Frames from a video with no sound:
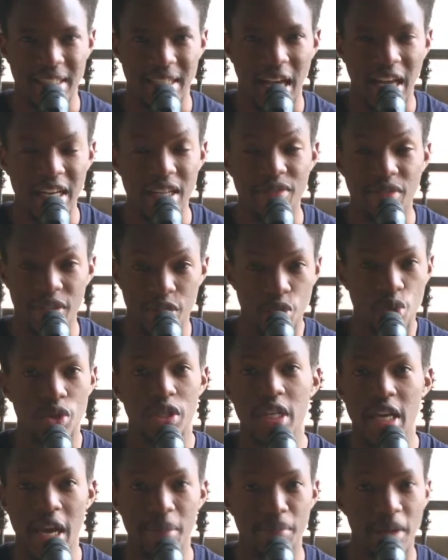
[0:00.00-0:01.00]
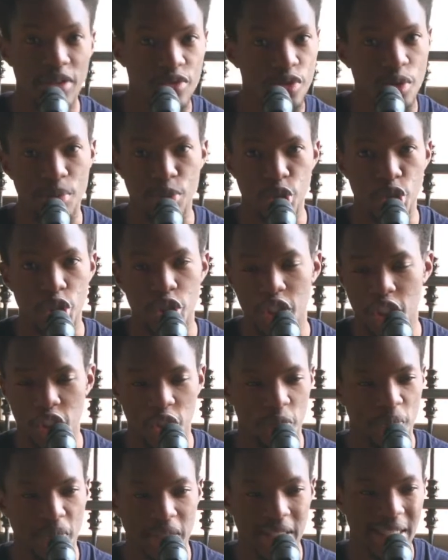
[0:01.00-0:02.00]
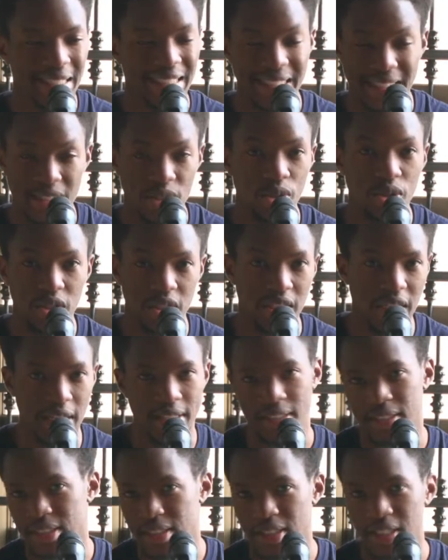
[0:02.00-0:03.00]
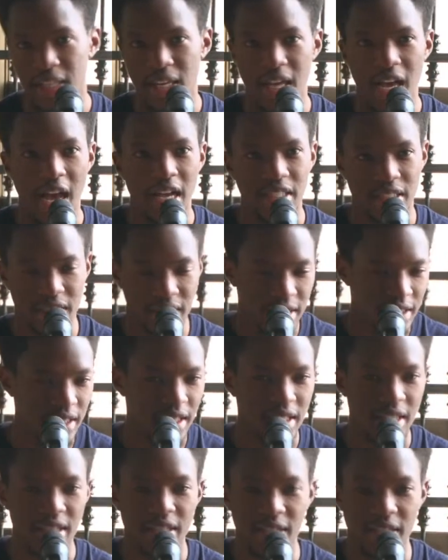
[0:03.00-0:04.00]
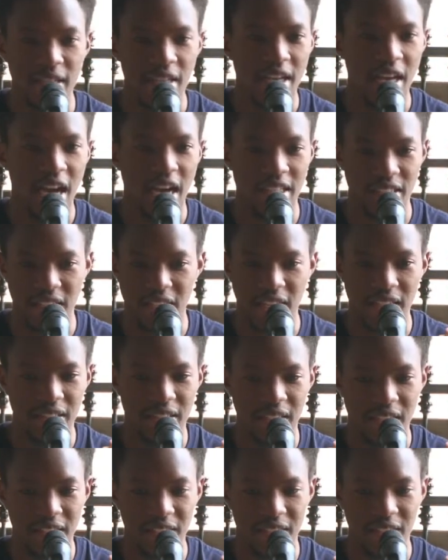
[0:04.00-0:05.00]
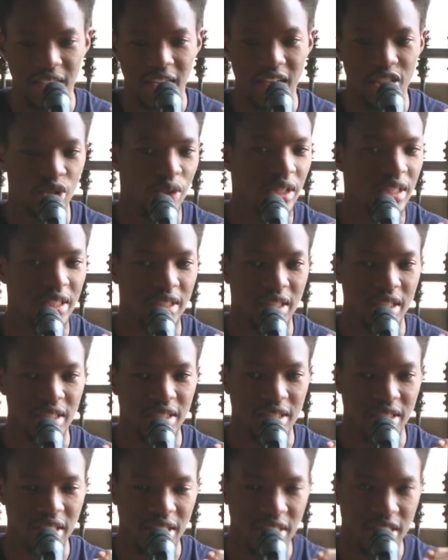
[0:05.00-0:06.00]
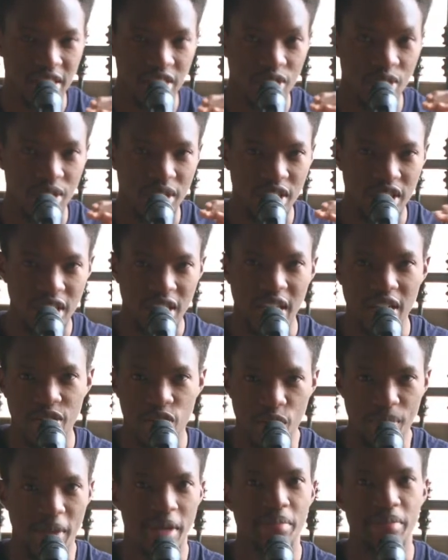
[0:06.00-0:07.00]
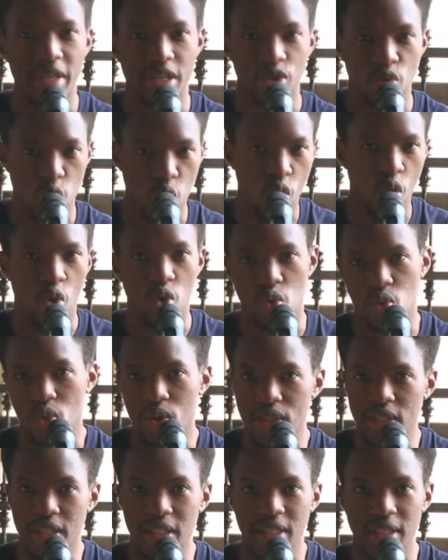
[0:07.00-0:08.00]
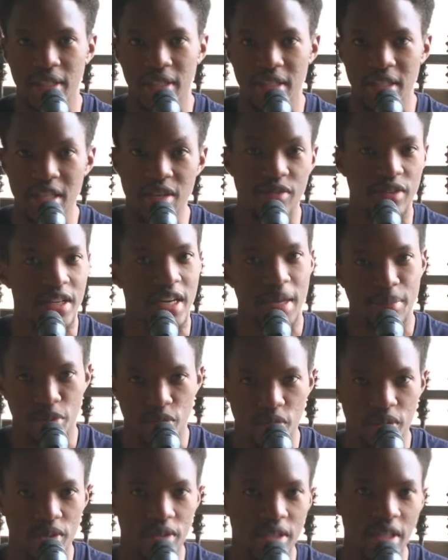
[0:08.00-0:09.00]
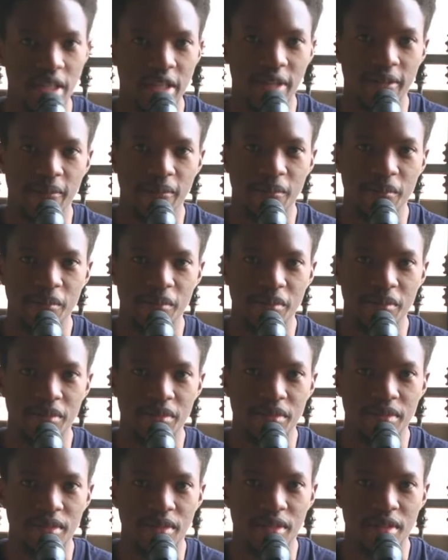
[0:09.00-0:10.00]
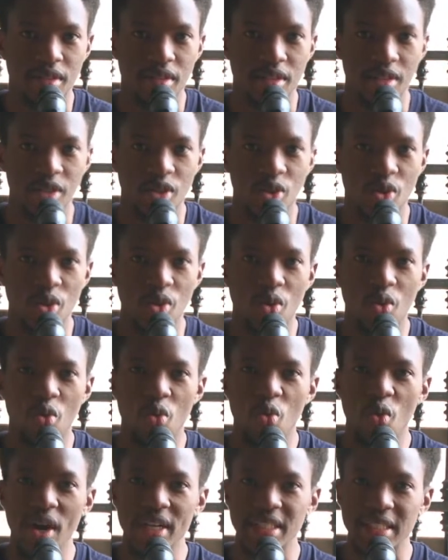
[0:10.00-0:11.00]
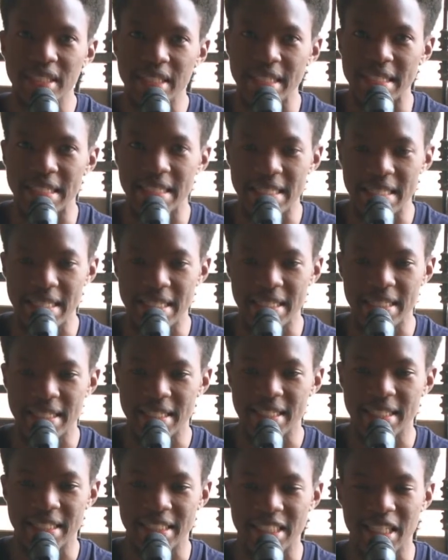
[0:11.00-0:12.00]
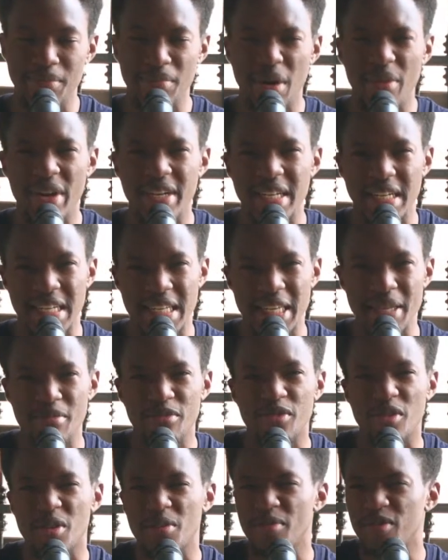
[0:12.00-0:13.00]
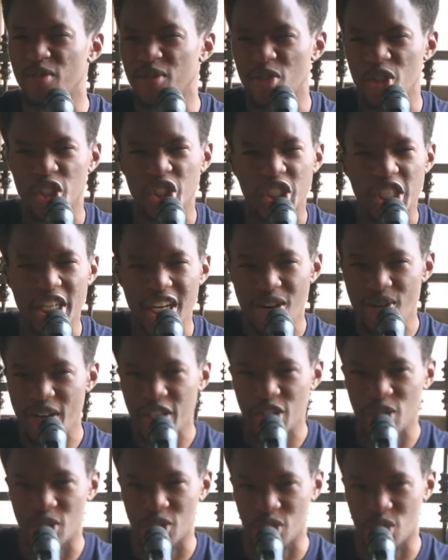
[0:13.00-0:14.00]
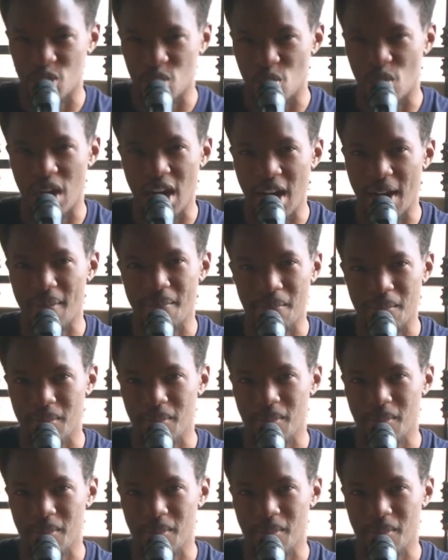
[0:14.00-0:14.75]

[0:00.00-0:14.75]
And even today, apart from Jesus, Peter still stands as the second, as, as, as actually the, the, you know, the second human being to walk on water, even up to today. So what he did separated him from for generations to come.